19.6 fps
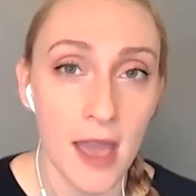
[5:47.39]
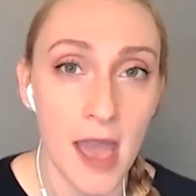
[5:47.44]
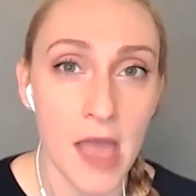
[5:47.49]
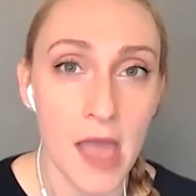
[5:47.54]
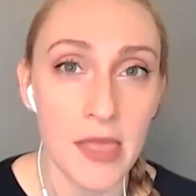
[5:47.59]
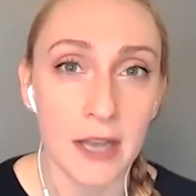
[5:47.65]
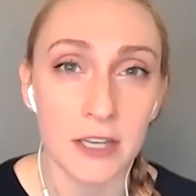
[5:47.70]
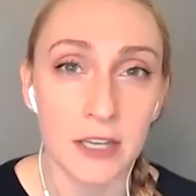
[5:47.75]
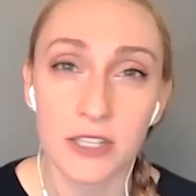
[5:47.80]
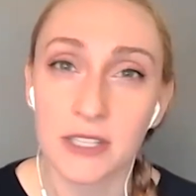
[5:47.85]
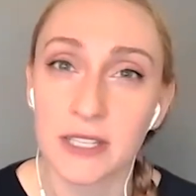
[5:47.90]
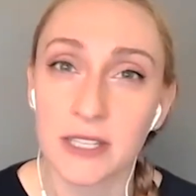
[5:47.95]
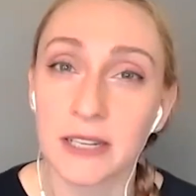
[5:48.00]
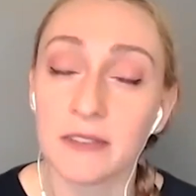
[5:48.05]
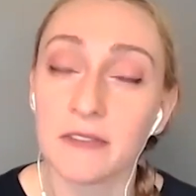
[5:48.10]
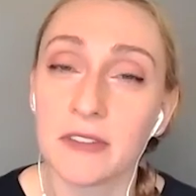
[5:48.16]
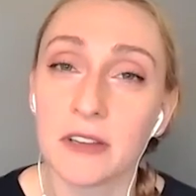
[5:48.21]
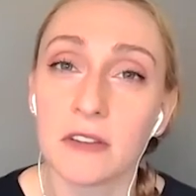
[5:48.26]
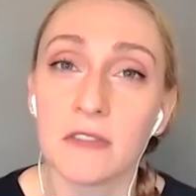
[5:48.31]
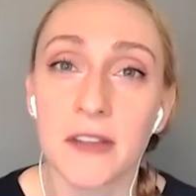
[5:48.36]
And that just
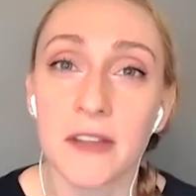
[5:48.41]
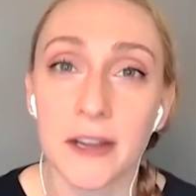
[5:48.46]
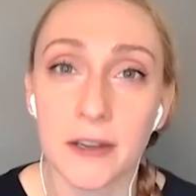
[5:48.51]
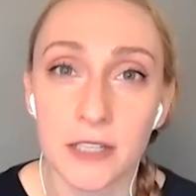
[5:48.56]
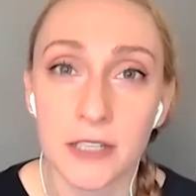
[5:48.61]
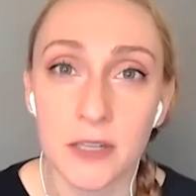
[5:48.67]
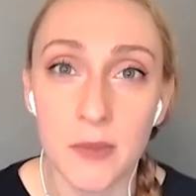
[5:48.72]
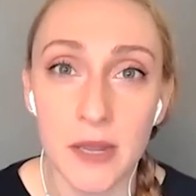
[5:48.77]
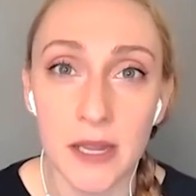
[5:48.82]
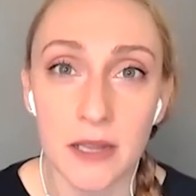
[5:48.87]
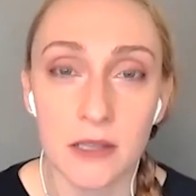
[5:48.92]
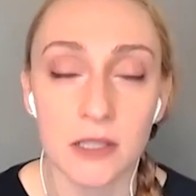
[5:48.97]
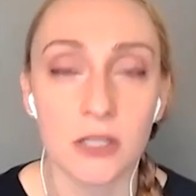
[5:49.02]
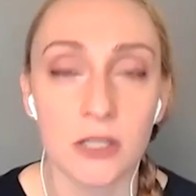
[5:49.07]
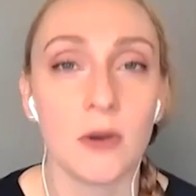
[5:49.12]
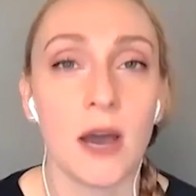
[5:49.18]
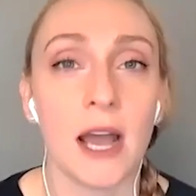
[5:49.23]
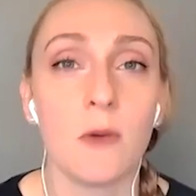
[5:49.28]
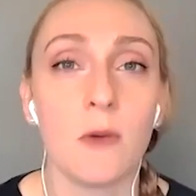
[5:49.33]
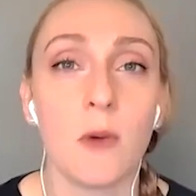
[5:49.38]
didn't feel fair to me.
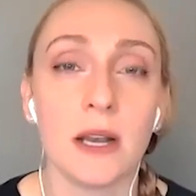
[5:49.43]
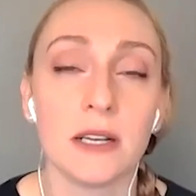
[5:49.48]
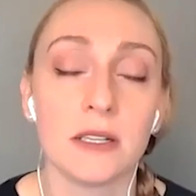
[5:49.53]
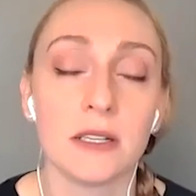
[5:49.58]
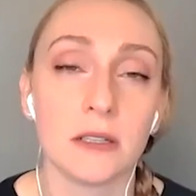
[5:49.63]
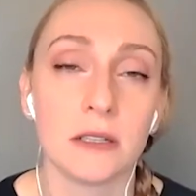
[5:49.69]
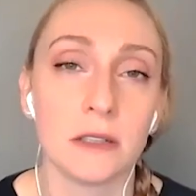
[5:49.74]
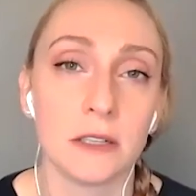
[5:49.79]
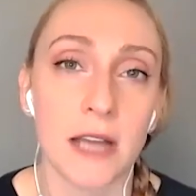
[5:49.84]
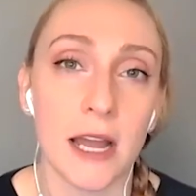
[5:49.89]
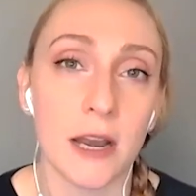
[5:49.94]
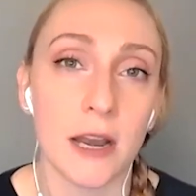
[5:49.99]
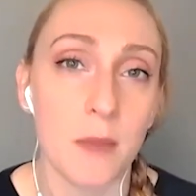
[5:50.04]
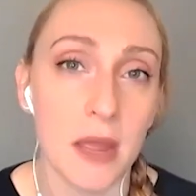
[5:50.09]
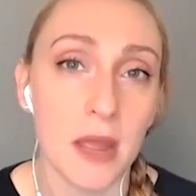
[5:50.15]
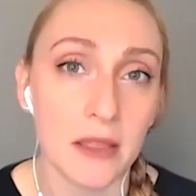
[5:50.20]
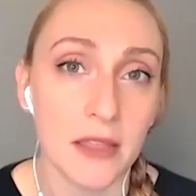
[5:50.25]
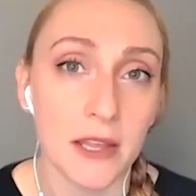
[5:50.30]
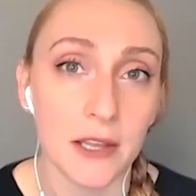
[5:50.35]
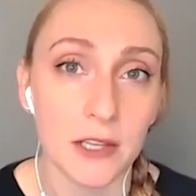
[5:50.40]
So I wanted to learn how to
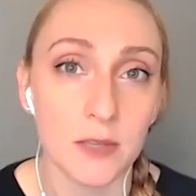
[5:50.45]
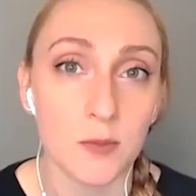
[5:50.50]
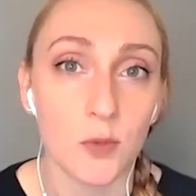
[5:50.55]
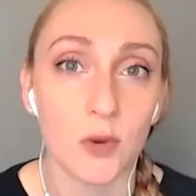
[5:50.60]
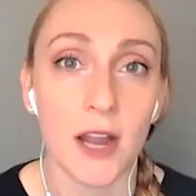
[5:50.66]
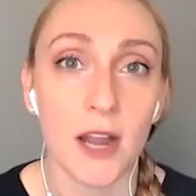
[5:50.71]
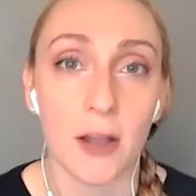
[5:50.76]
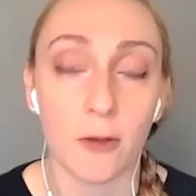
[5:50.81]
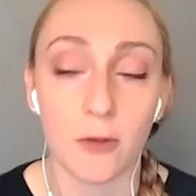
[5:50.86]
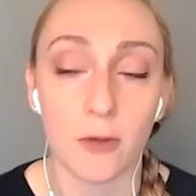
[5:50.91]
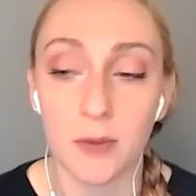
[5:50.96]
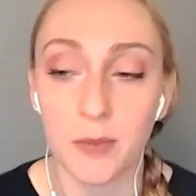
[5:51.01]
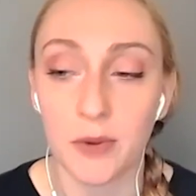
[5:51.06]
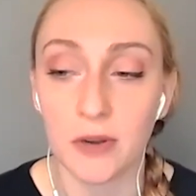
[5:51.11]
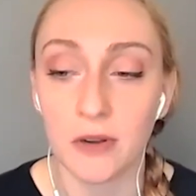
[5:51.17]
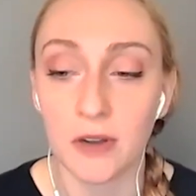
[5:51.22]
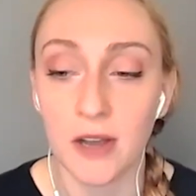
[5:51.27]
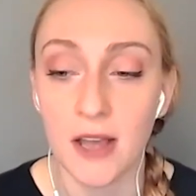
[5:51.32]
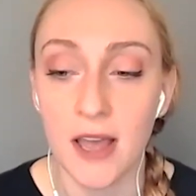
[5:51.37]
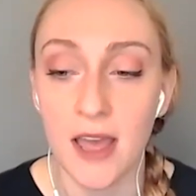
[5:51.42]
make things more
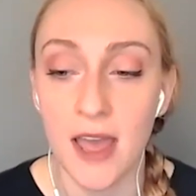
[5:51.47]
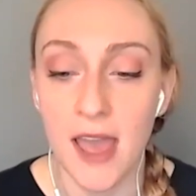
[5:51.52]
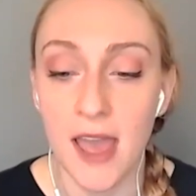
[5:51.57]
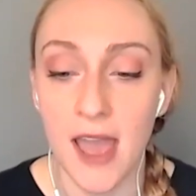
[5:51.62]
equitable.